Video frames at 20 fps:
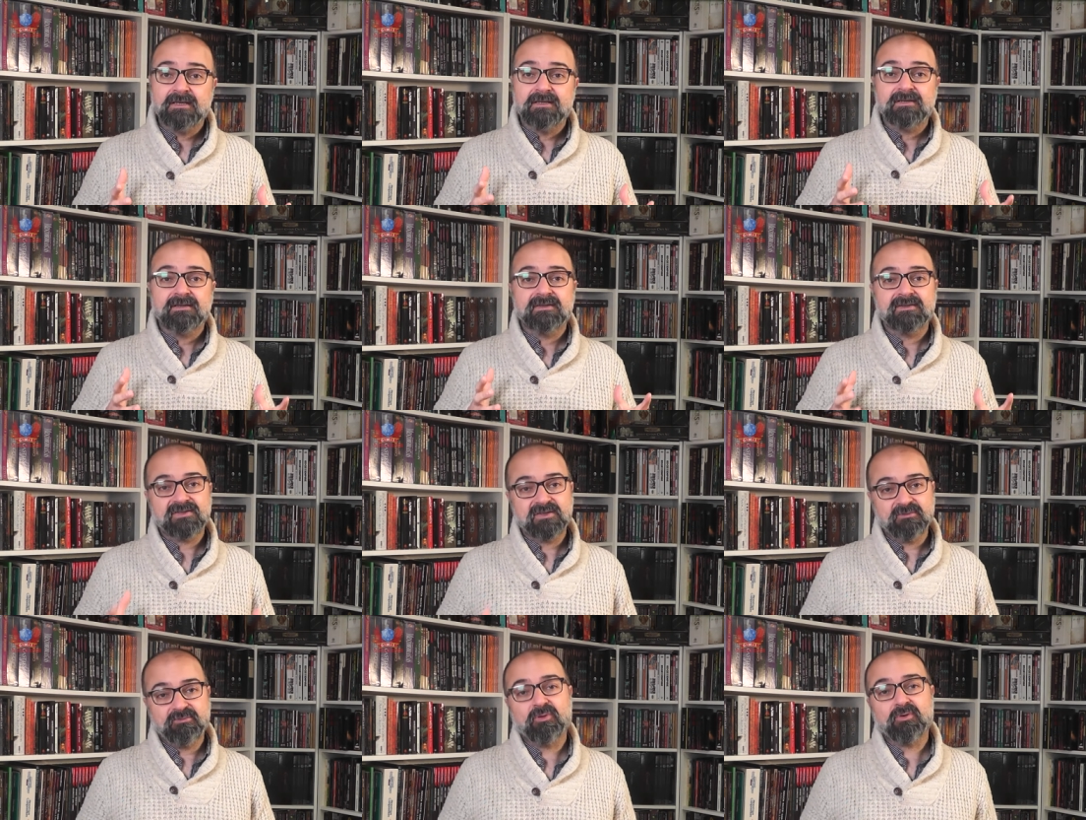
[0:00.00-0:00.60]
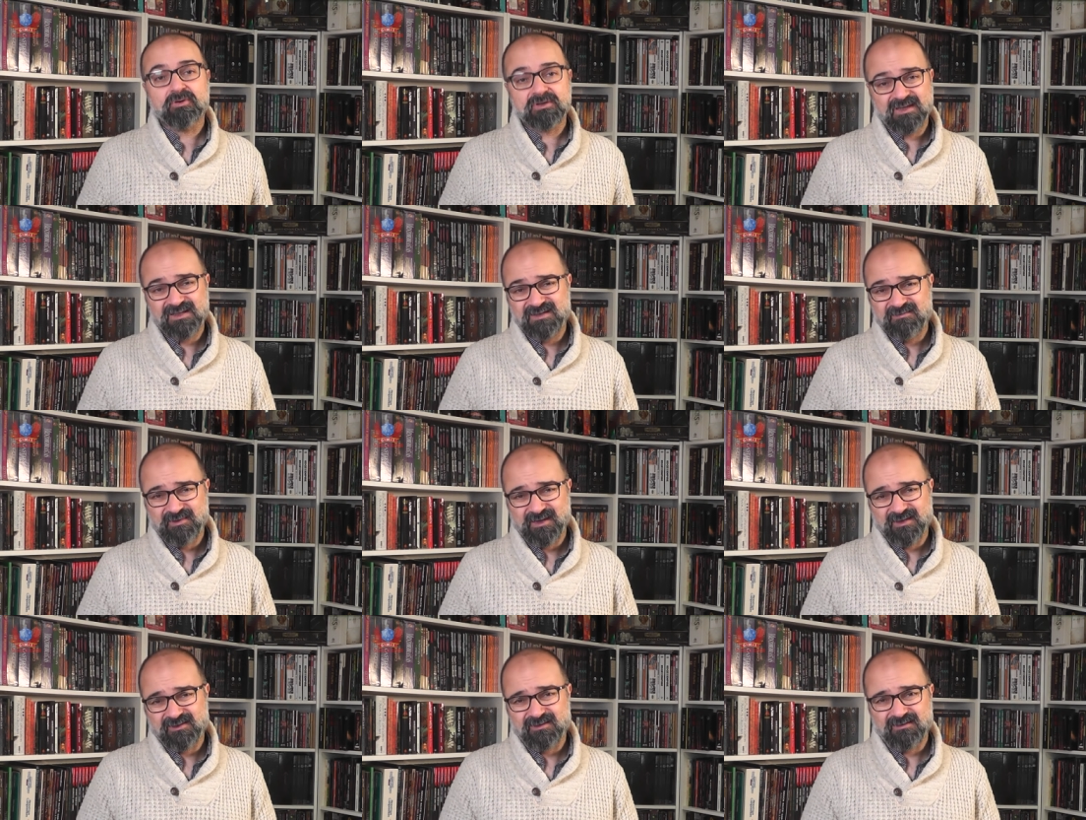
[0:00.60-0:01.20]
support his
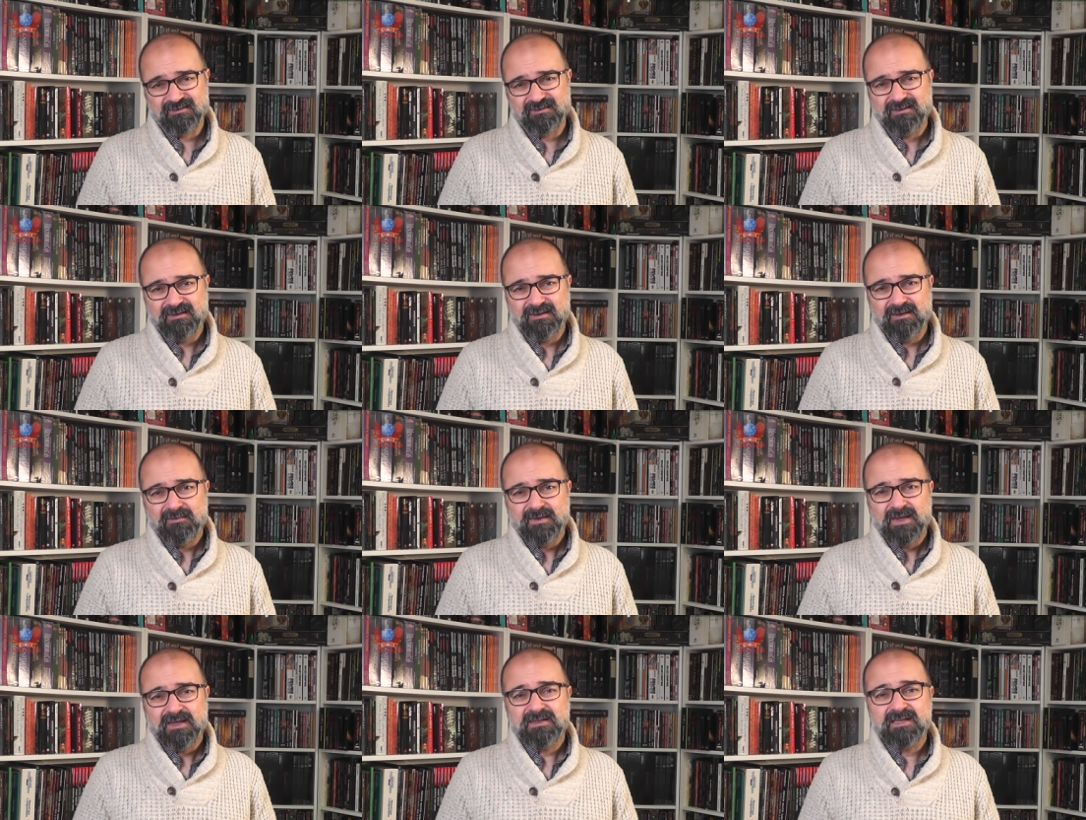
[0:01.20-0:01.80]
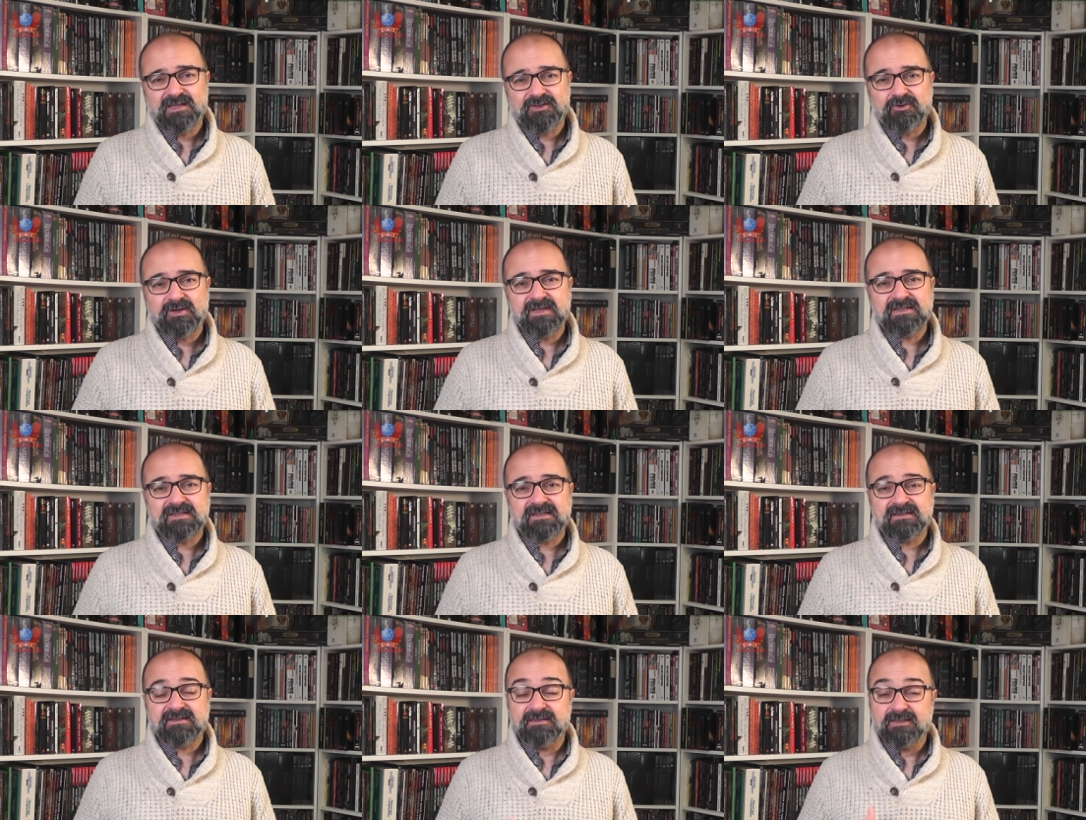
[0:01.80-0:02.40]
Patreon. The address
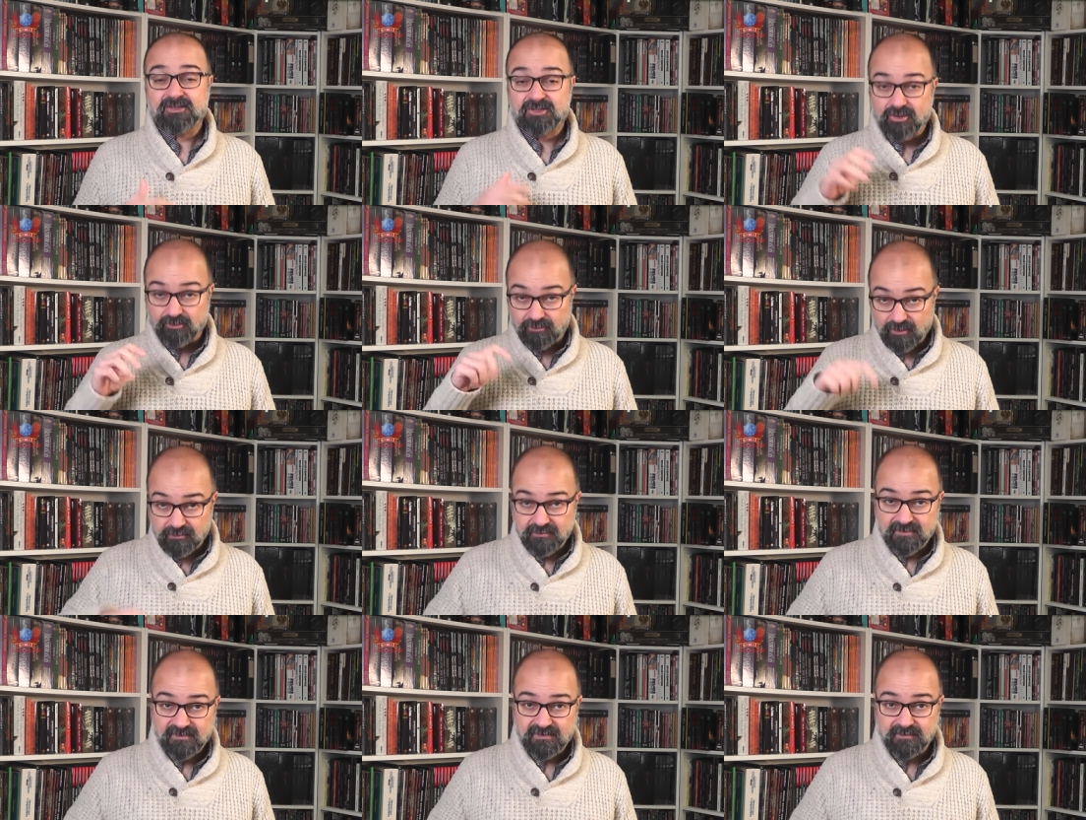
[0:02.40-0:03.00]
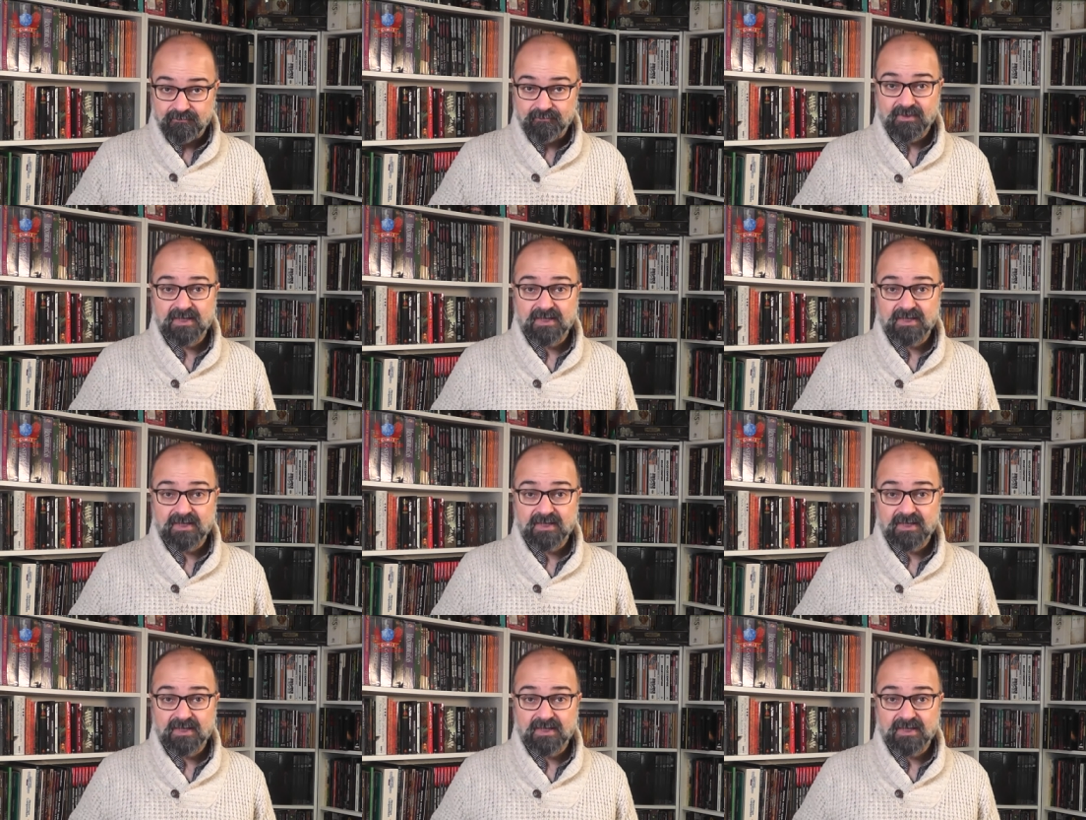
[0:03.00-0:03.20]
is in the show notes